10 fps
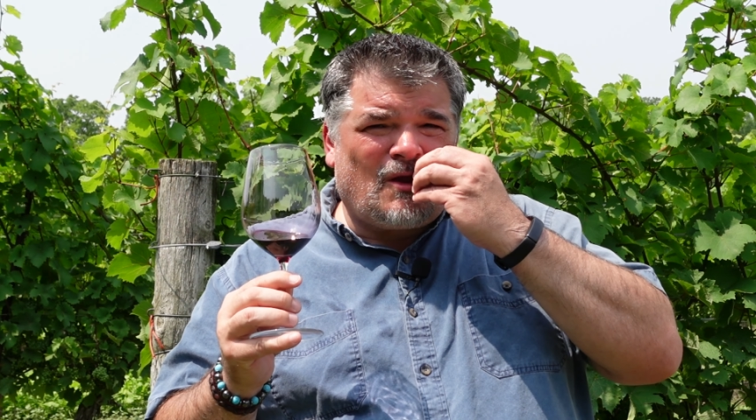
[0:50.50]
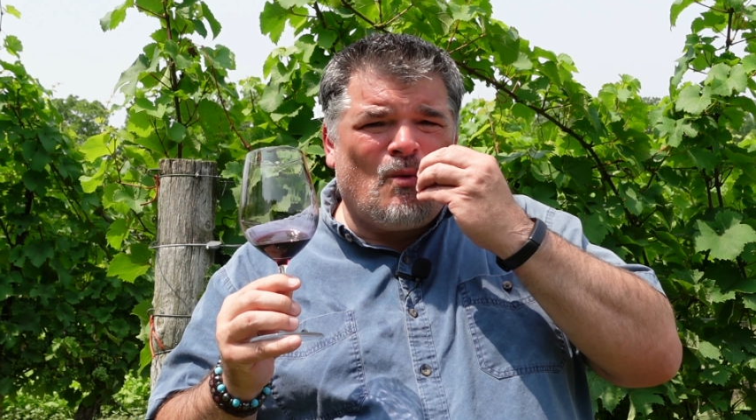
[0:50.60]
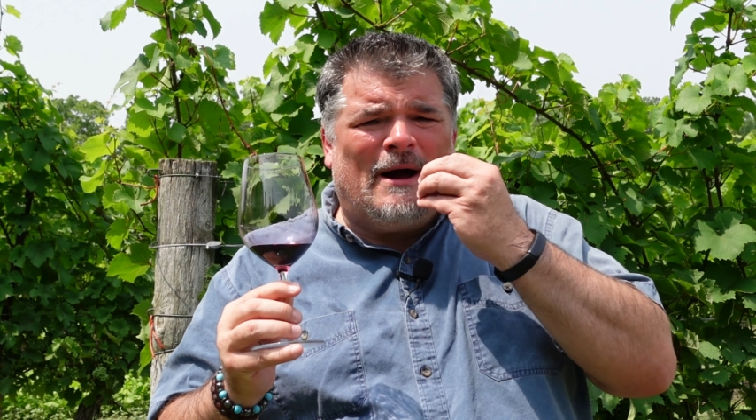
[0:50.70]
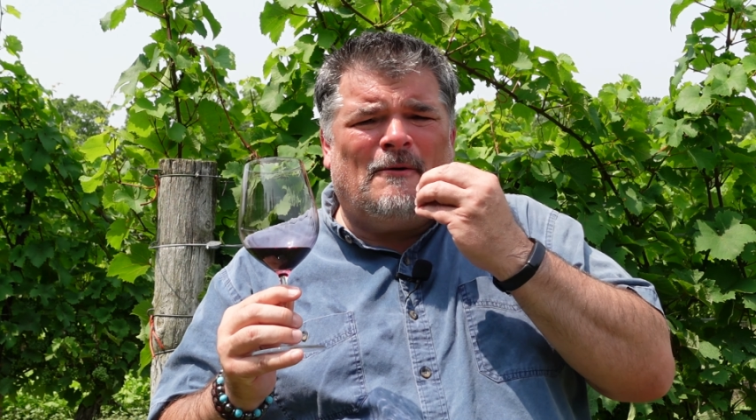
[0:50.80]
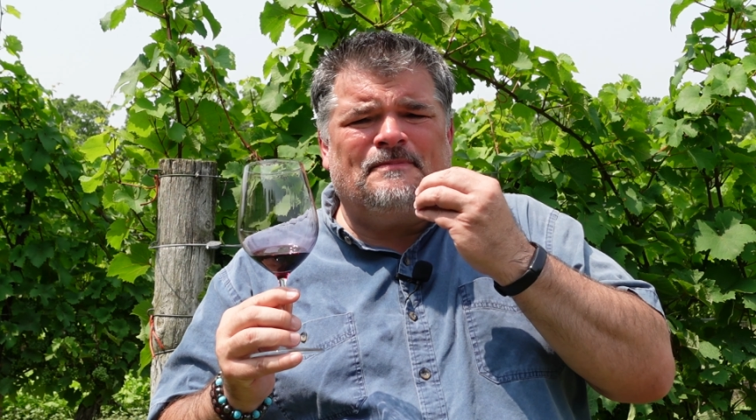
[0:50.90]

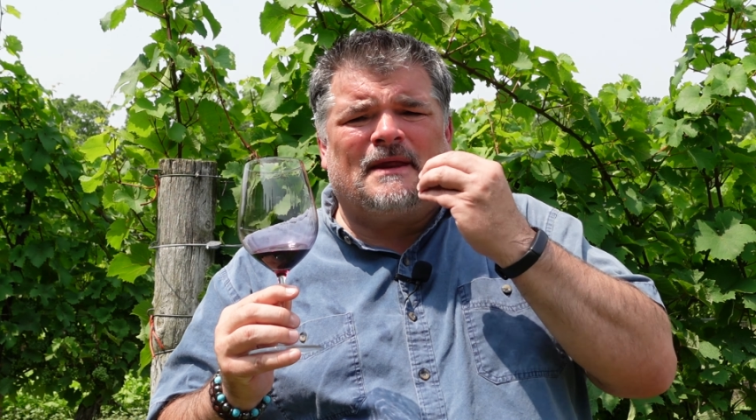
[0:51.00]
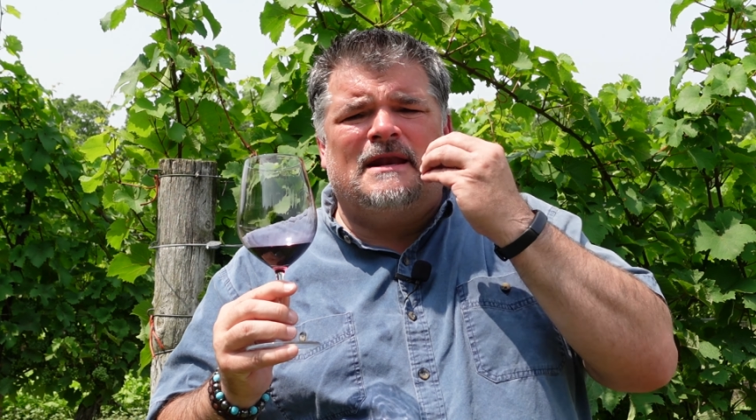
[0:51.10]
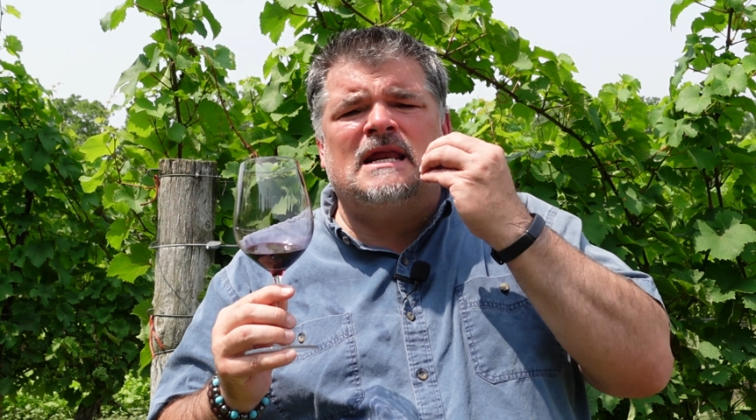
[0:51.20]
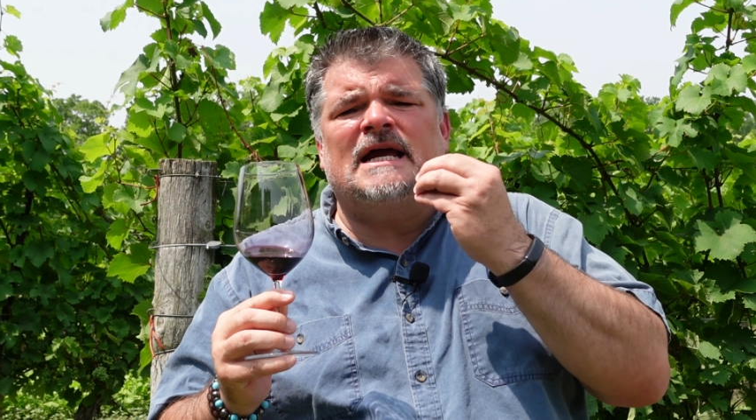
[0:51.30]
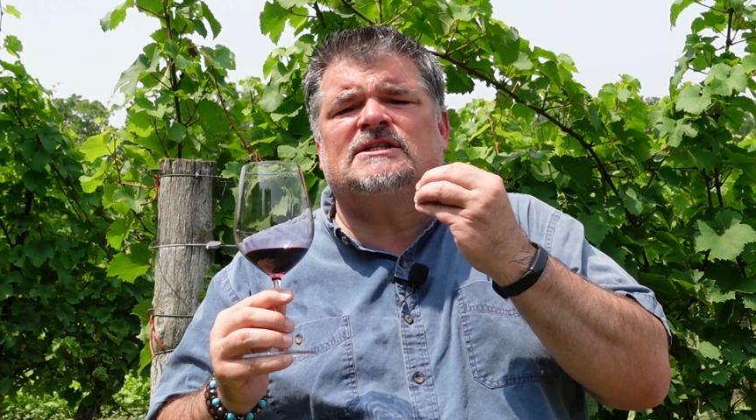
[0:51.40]
Wow, a
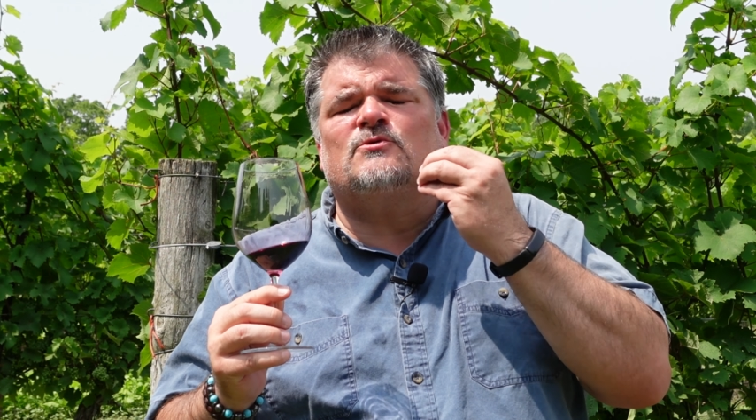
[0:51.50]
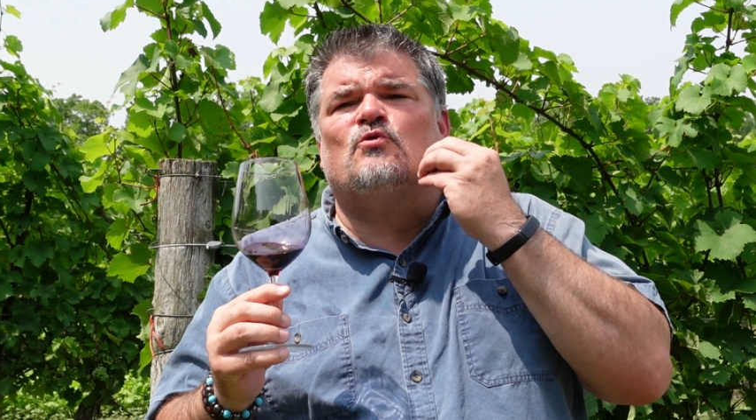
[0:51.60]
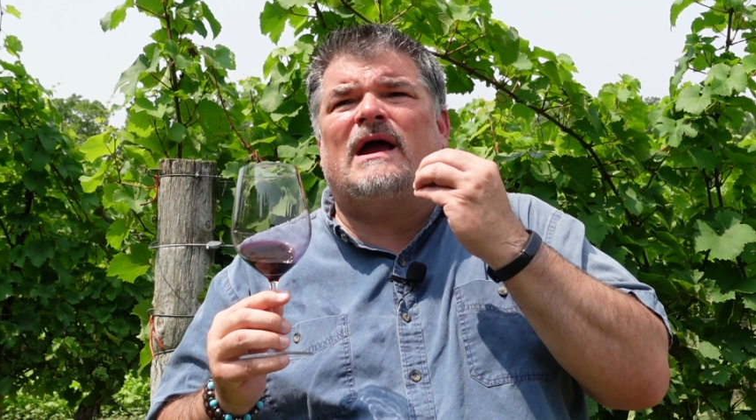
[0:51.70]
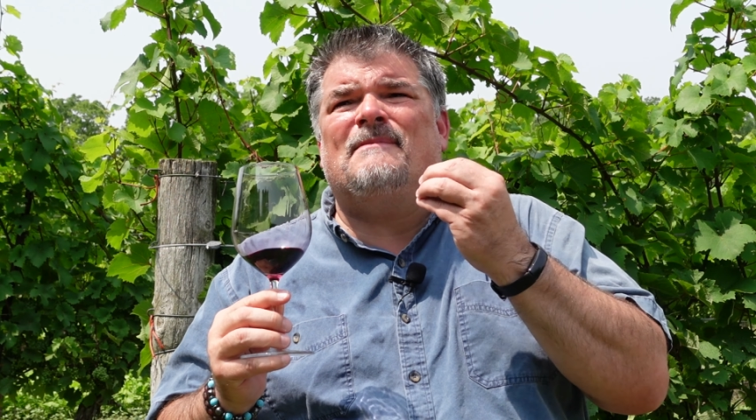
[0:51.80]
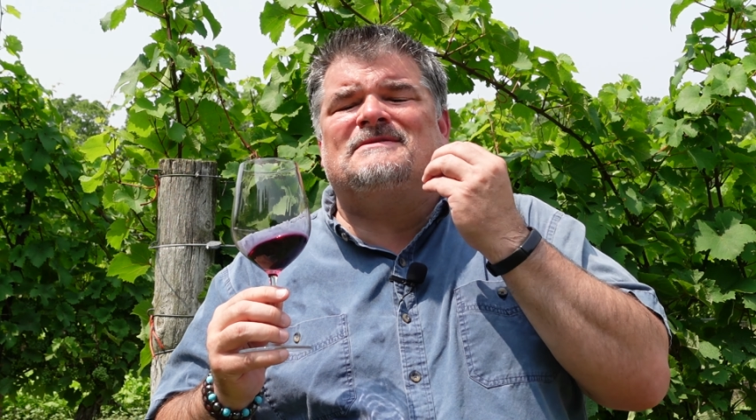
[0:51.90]
nice,
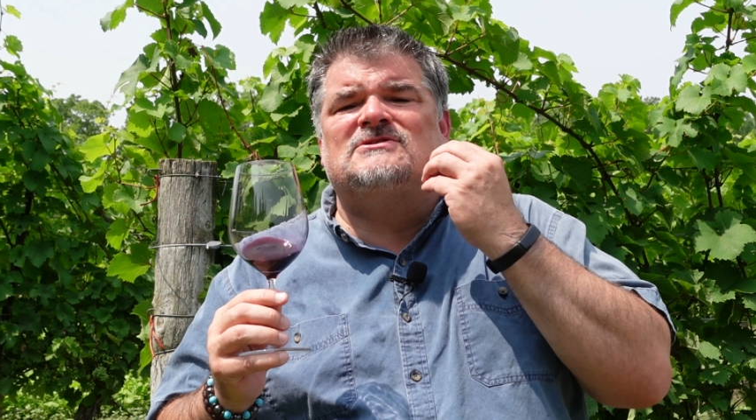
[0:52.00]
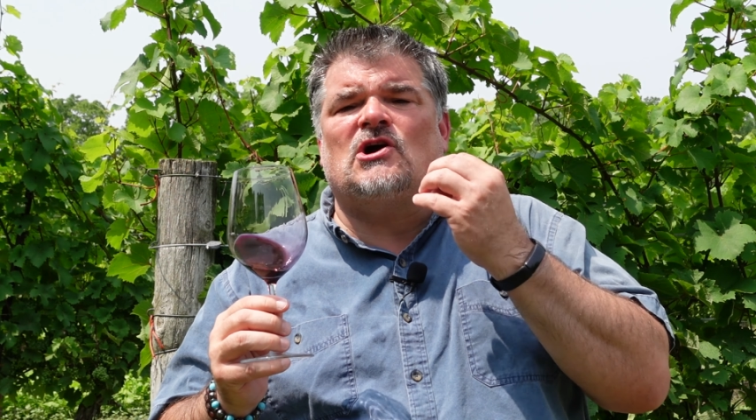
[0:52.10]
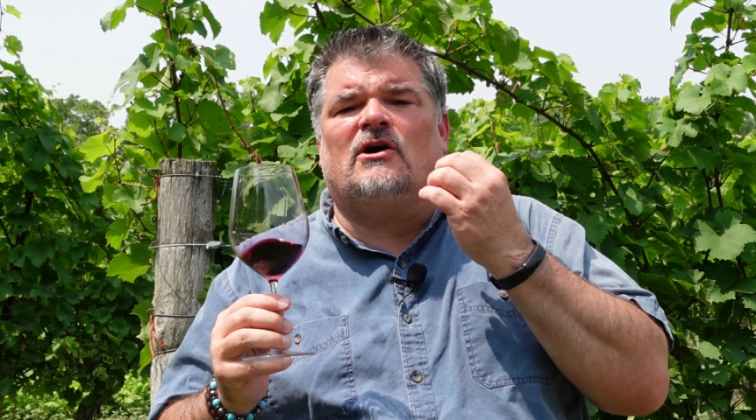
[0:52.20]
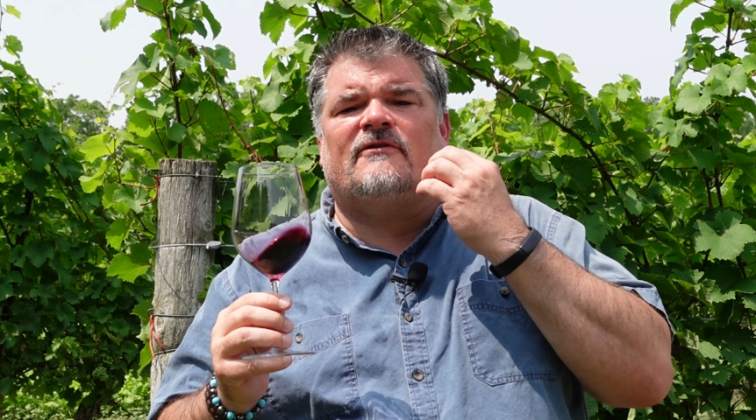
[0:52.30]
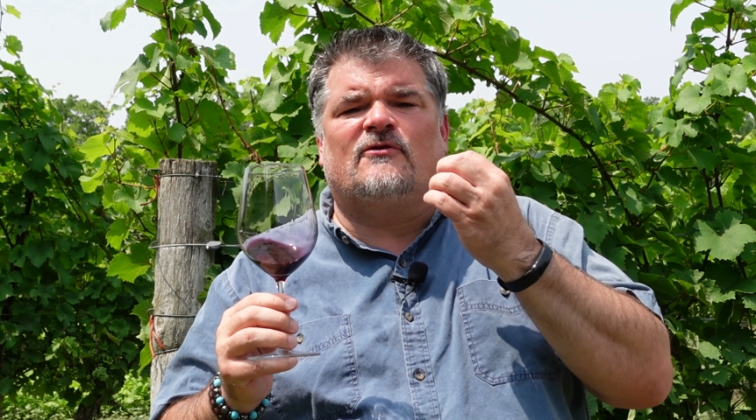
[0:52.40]
ripe,
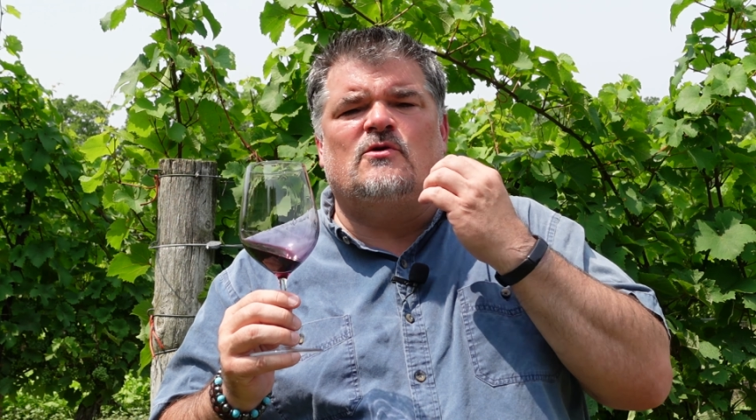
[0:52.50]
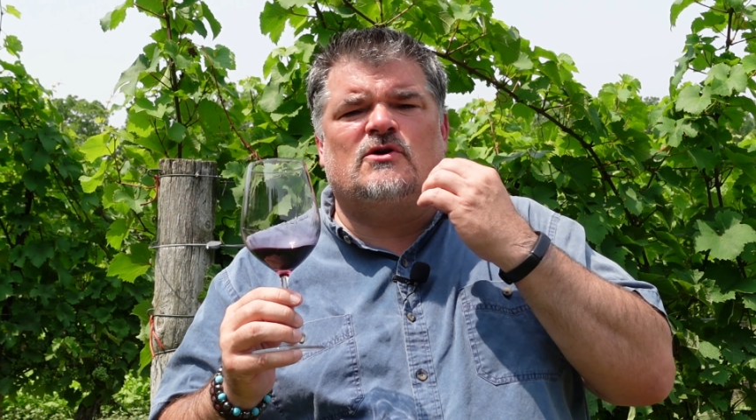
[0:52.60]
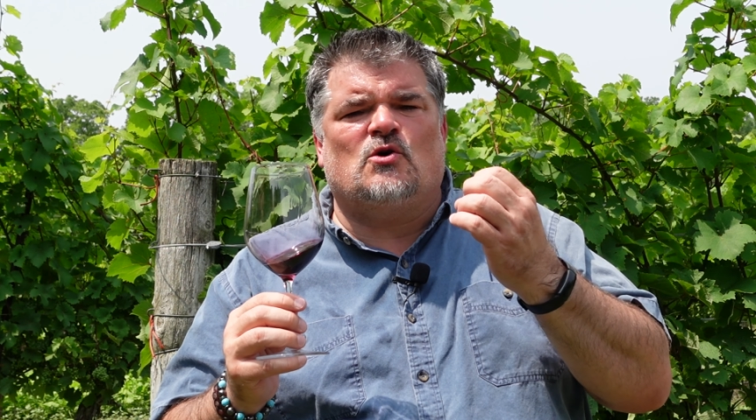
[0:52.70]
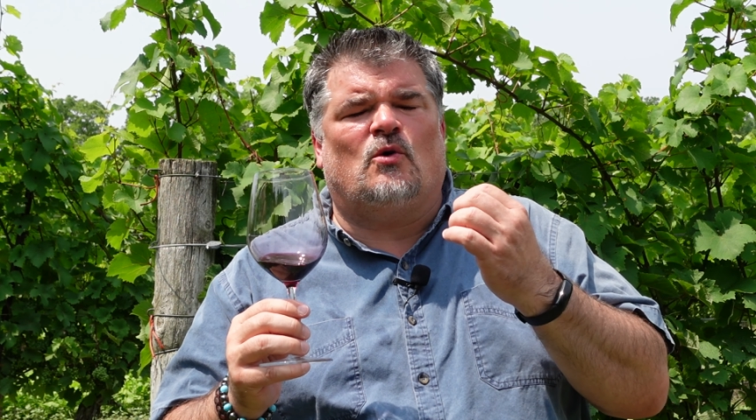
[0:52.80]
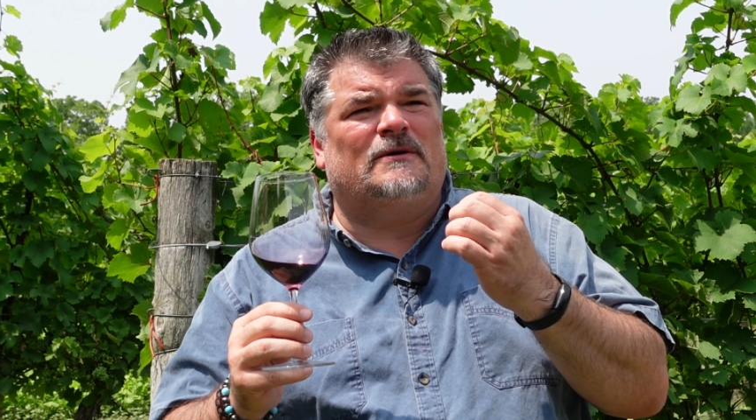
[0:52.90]
dark fruit
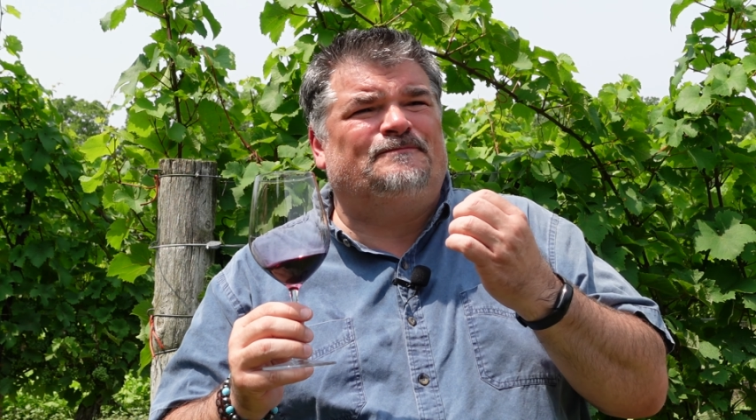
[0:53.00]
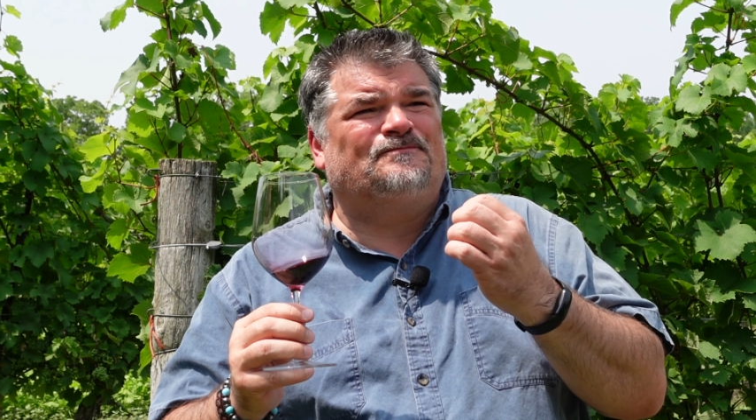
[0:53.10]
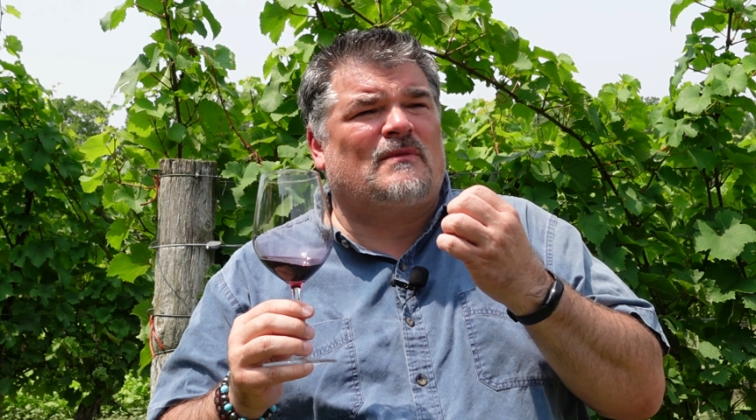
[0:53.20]
core.